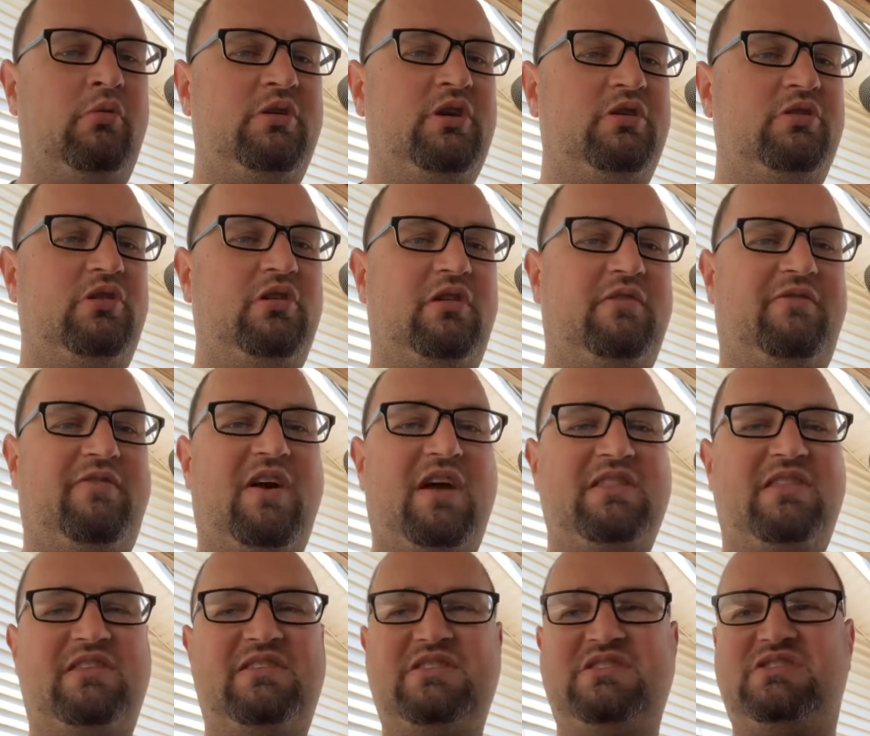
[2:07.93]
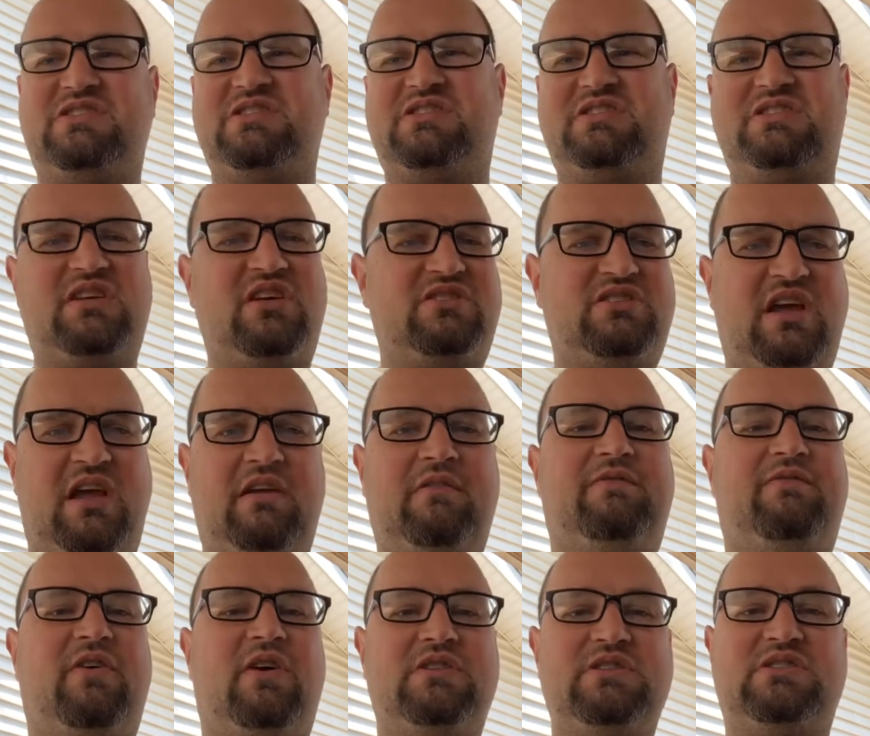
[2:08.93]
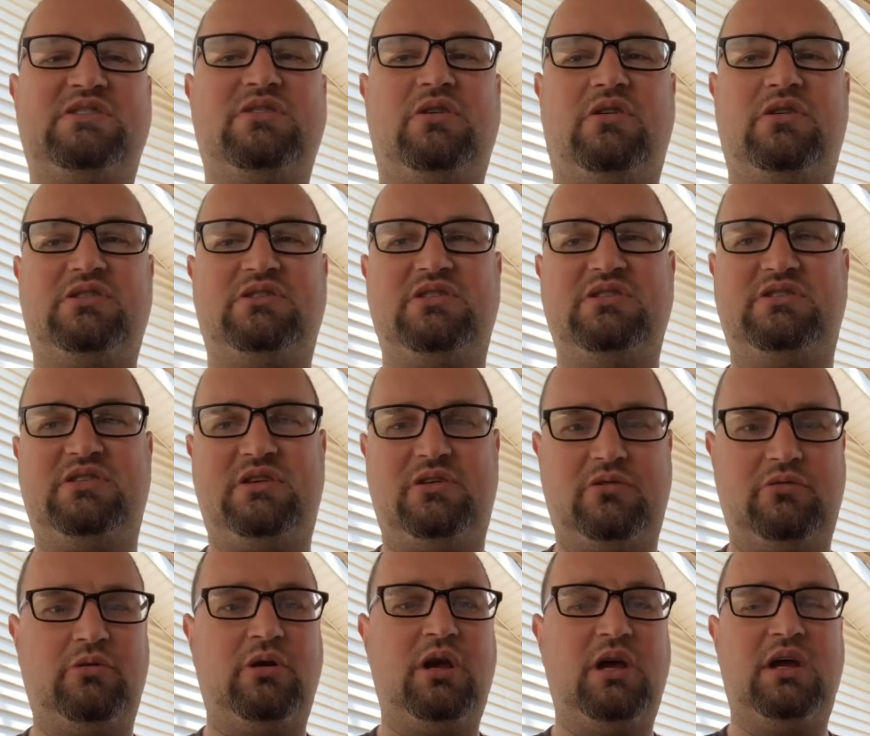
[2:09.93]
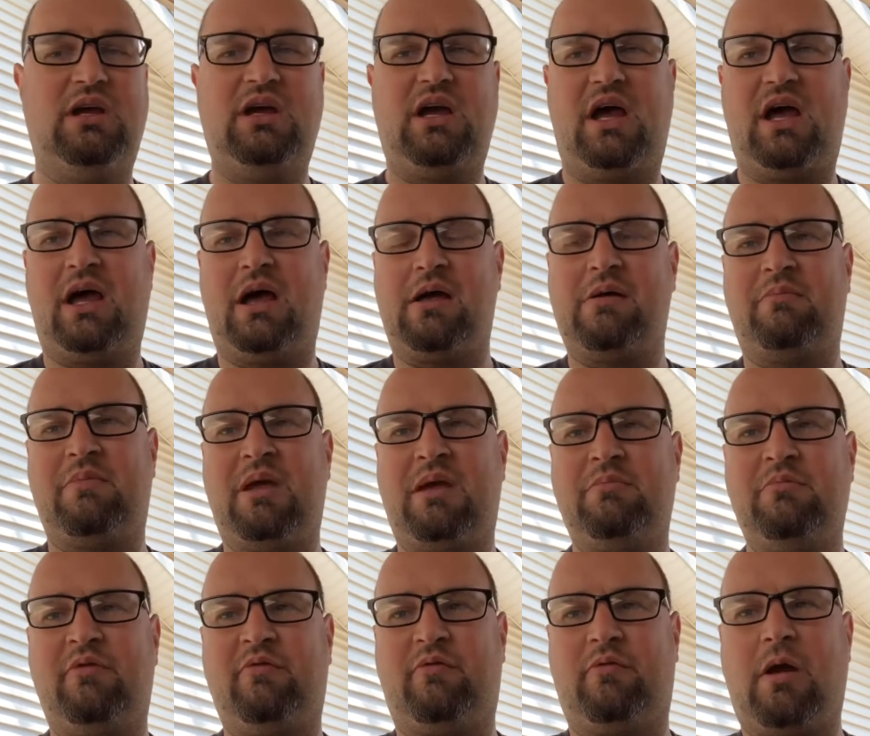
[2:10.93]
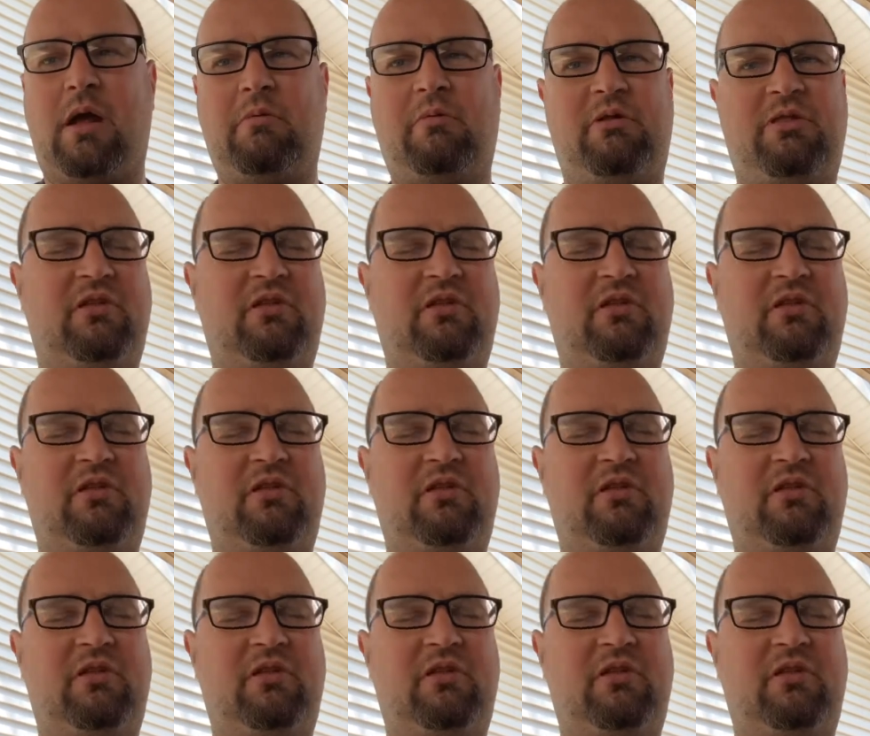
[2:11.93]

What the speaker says: You're going to find that this is such a fun song to do and move around with.